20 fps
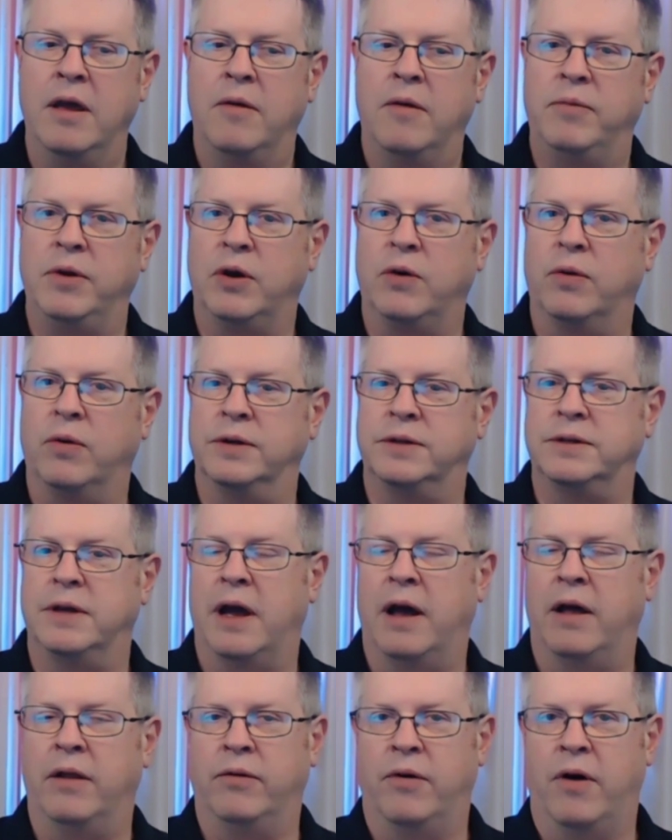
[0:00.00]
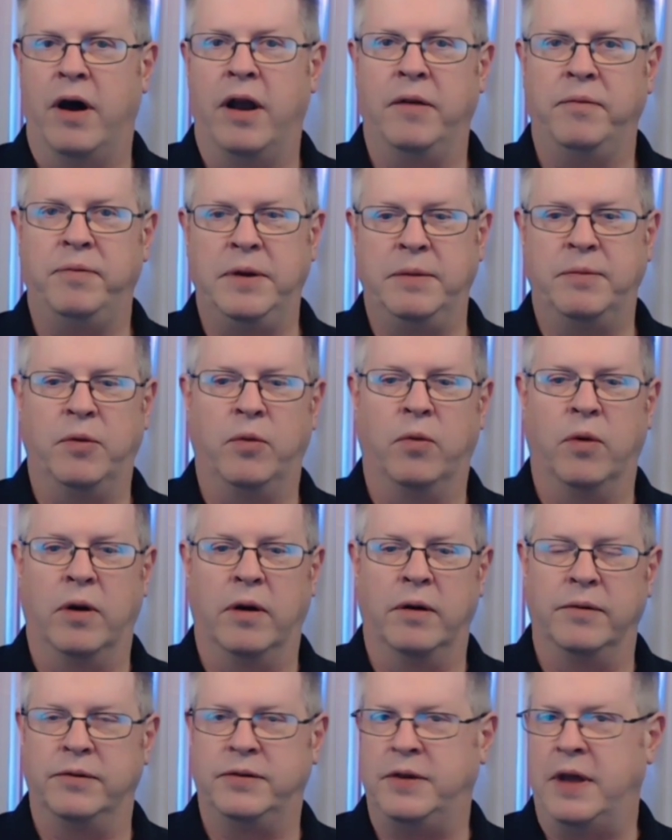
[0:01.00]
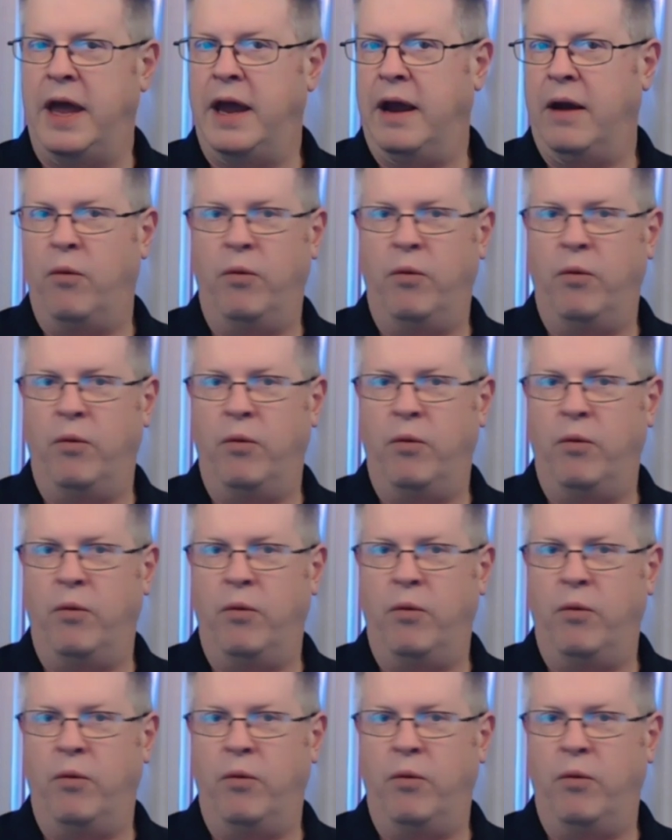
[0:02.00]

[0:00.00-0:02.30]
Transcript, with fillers: because a lot of people were saying,